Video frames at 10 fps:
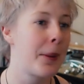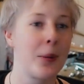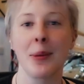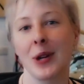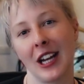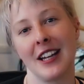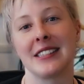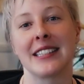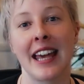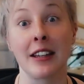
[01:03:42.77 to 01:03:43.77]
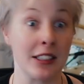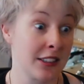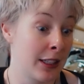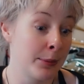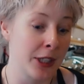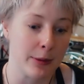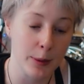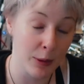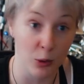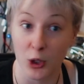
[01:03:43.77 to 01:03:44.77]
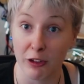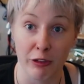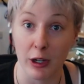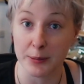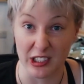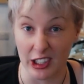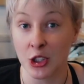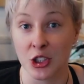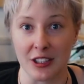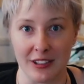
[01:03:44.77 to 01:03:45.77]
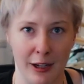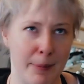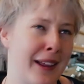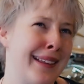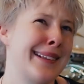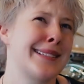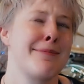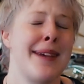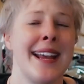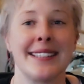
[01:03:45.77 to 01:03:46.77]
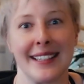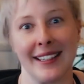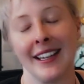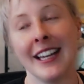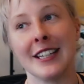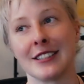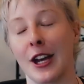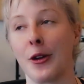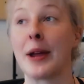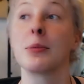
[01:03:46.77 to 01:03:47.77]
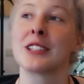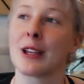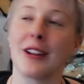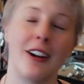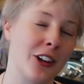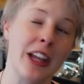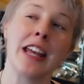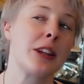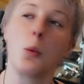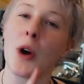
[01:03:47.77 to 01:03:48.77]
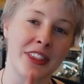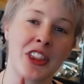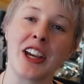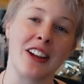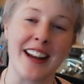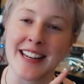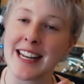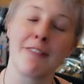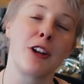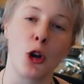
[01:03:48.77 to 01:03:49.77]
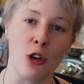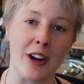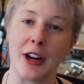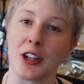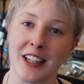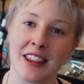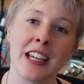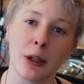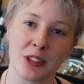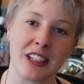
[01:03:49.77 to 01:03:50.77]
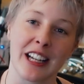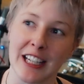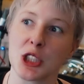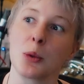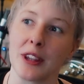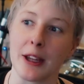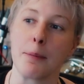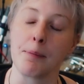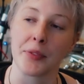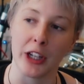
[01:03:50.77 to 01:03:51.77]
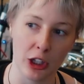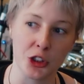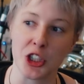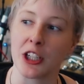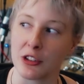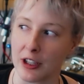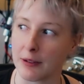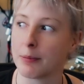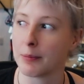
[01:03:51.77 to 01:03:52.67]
But we would learn together, and sometimes people would offer up solutions, and I'd be like, that's amazing. So it was the one thing that I never got around, and I think it was a glitch within Logic, because I